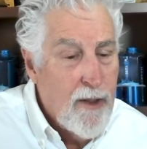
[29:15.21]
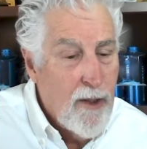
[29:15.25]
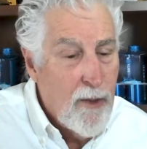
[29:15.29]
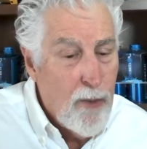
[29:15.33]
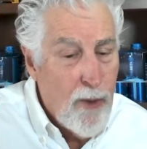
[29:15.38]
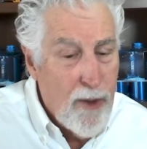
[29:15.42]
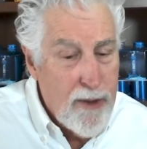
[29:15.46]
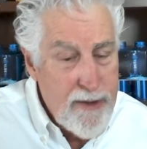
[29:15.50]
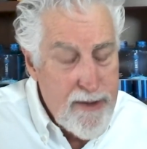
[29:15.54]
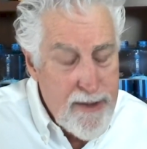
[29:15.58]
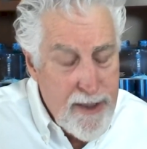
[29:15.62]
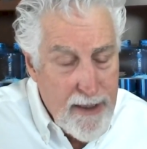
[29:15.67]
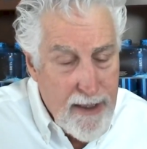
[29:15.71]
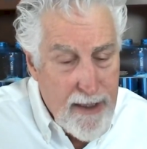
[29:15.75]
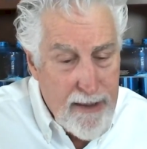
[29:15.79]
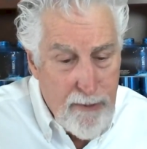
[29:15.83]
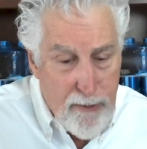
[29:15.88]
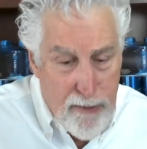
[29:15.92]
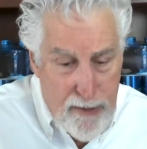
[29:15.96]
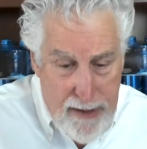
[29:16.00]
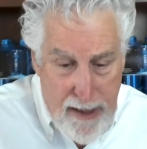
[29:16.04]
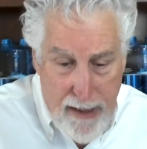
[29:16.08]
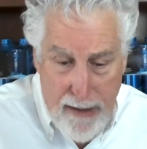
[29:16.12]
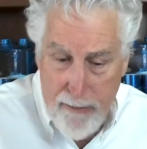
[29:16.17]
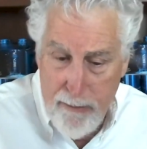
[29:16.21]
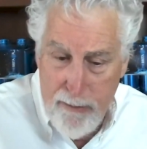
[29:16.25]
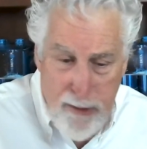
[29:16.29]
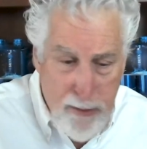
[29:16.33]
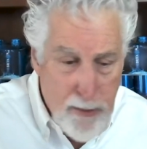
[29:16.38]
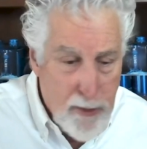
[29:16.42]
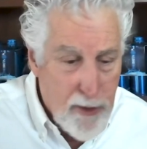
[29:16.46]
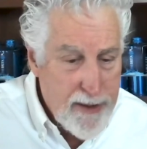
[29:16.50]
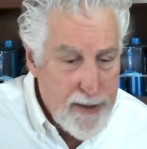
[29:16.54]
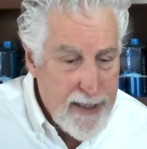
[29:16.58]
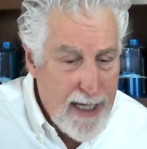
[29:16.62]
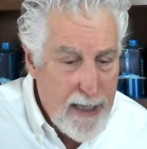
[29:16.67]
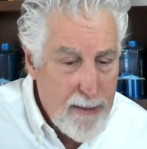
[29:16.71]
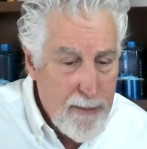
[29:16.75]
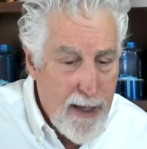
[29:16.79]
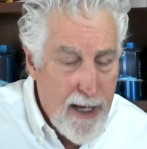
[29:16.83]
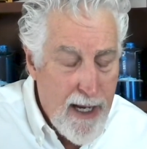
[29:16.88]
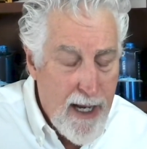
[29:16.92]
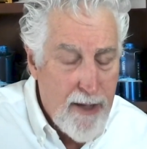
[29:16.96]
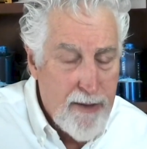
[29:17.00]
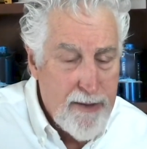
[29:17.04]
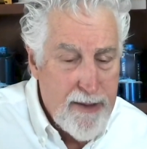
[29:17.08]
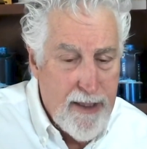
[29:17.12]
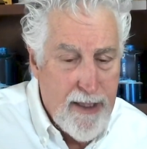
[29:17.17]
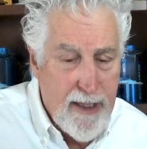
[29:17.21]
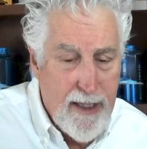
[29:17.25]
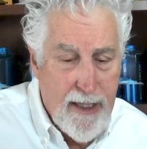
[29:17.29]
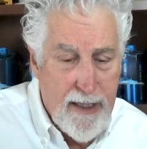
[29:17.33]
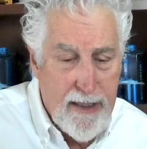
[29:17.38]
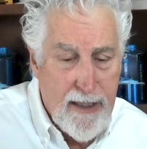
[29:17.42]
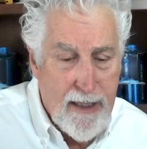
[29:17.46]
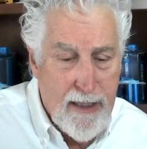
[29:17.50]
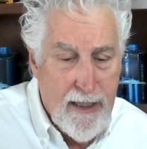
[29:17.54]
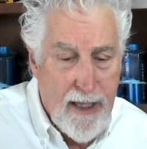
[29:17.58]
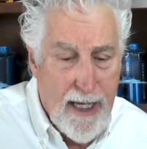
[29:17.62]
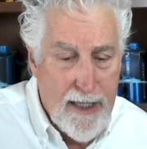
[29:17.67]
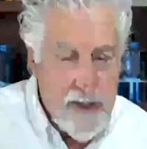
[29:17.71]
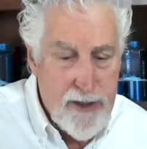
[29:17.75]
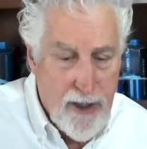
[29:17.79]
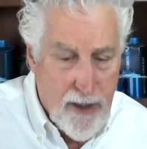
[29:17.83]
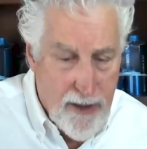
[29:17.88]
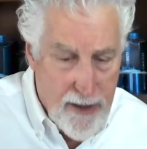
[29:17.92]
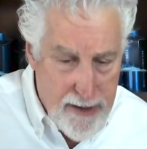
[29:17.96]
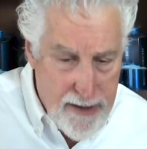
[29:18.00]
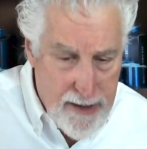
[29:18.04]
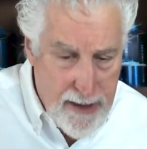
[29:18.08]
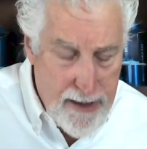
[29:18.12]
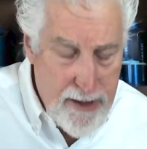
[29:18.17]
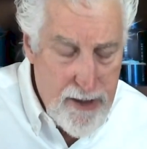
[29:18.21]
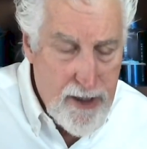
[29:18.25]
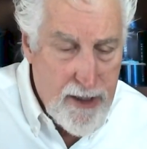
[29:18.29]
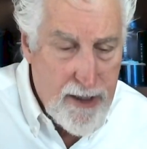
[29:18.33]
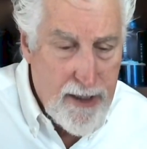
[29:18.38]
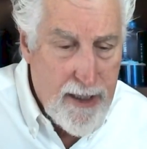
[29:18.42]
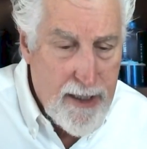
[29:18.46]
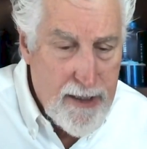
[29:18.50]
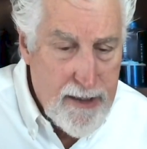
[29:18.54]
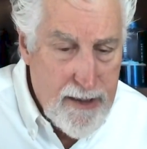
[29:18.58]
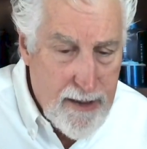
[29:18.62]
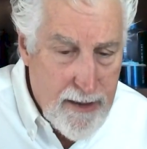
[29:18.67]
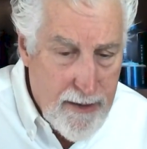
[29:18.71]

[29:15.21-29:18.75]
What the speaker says: Well, Tim's book came out and I started teaching it.